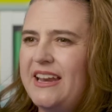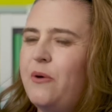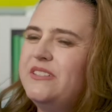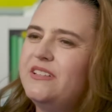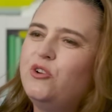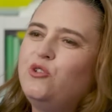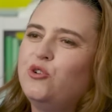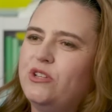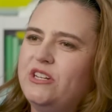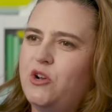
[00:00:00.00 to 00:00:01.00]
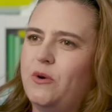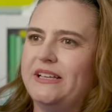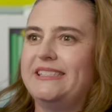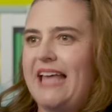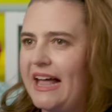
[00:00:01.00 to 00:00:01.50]
Now it's a little early to know
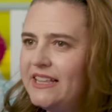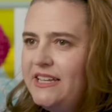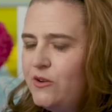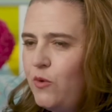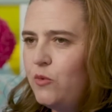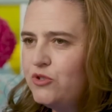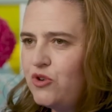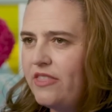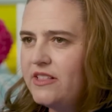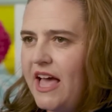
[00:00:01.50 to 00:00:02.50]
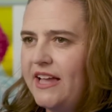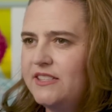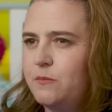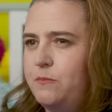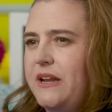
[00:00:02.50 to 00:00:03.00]
exactly where we'll draw the
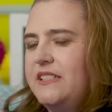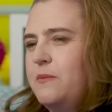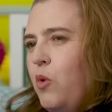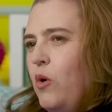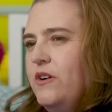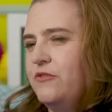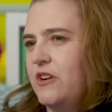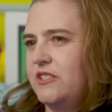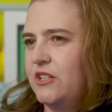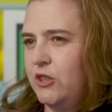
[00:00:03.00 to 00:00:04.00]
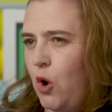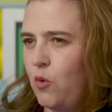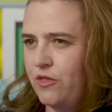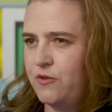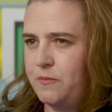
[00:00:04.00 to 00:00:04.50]
lines, but it's important for us to
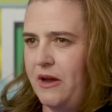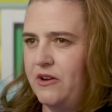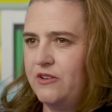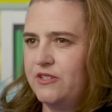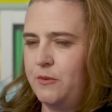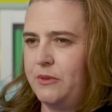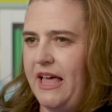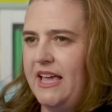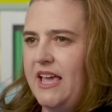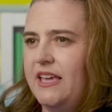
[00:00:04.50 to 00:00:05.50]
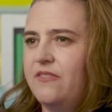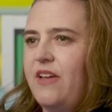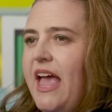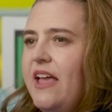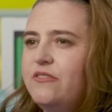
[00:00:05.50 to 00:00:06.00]
lower those barriers to play and give
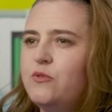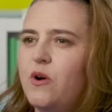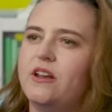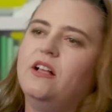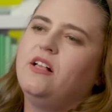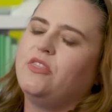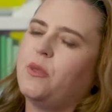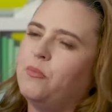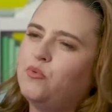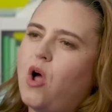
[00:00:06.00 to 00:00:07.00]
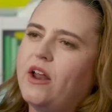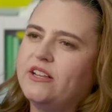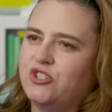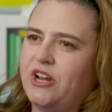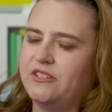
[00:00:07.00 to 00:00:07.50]
everyone the
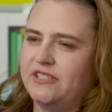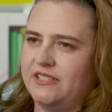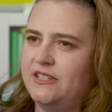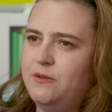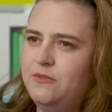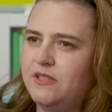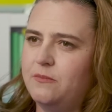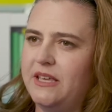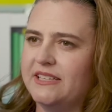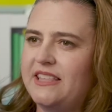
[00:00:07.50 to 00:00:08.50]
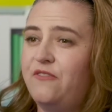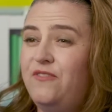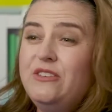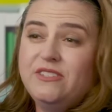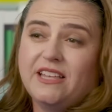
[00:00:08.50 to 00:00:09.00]
broadest shared systems because that
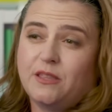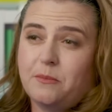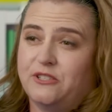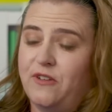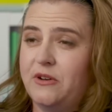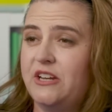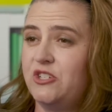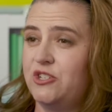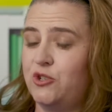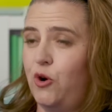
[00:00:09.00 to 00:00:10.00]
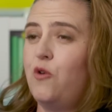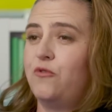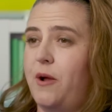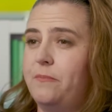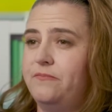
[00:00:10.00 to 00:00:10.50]
feels like the best foundation to grow from.